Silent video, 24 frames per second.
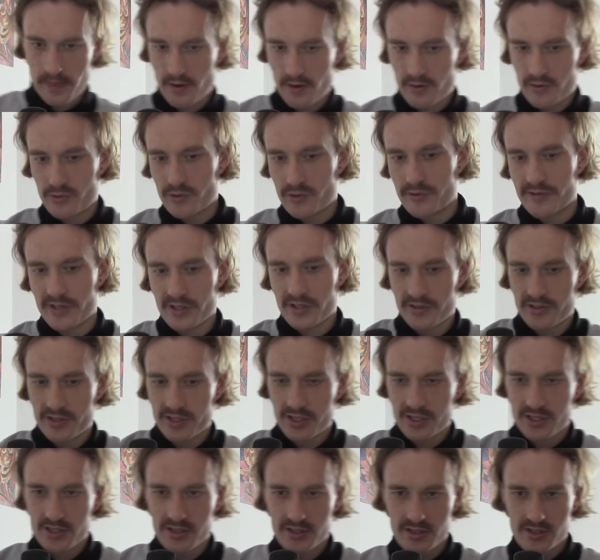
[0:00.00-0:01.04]
without
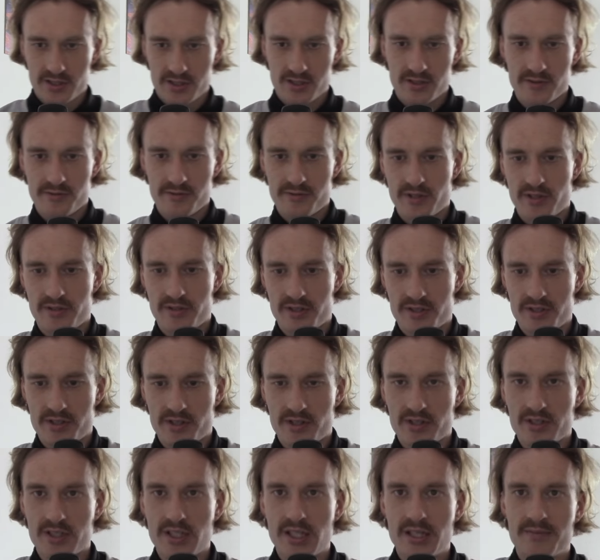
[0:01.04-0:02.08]
further
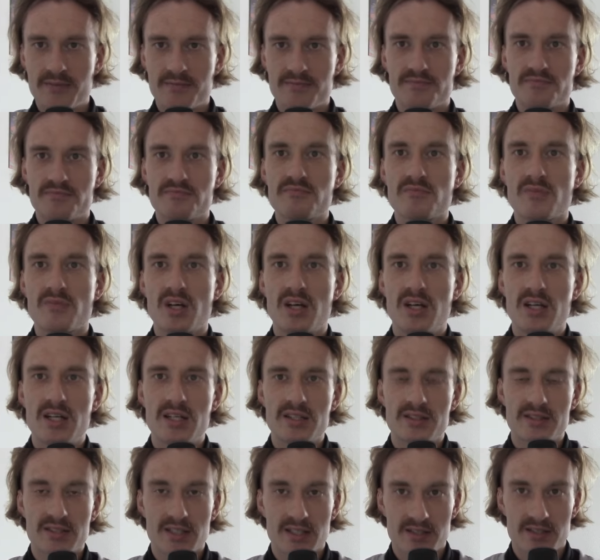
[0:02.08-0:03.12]
talking,
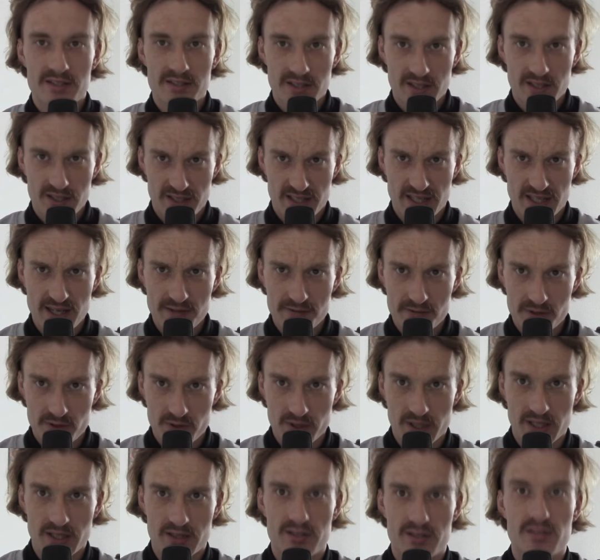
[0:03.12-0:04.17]
let's get started. I have to look
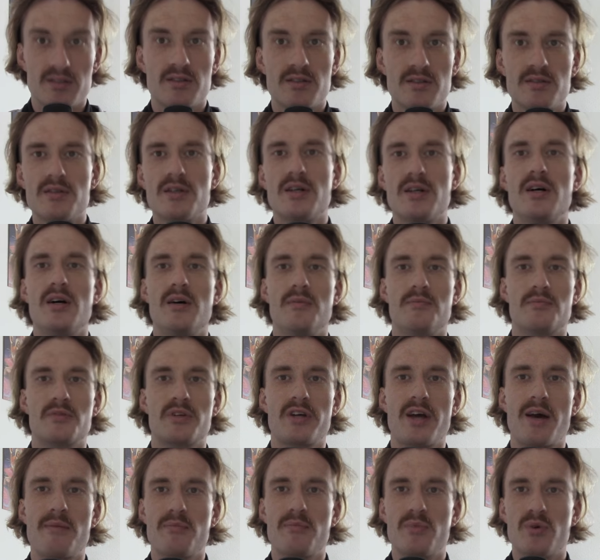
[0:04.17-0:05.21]
at the
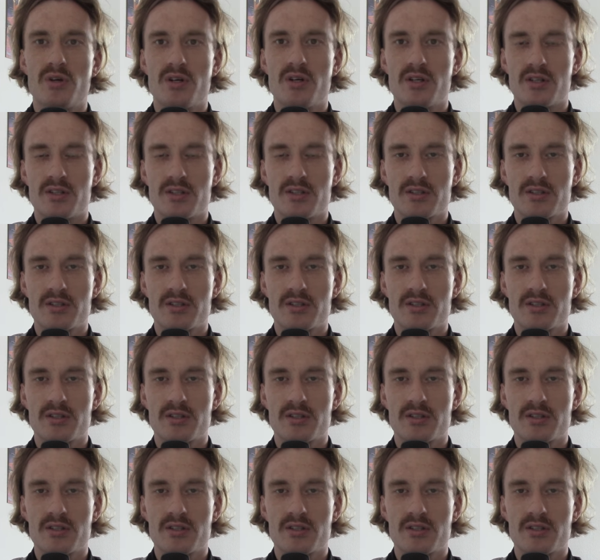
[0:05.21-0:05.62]
camera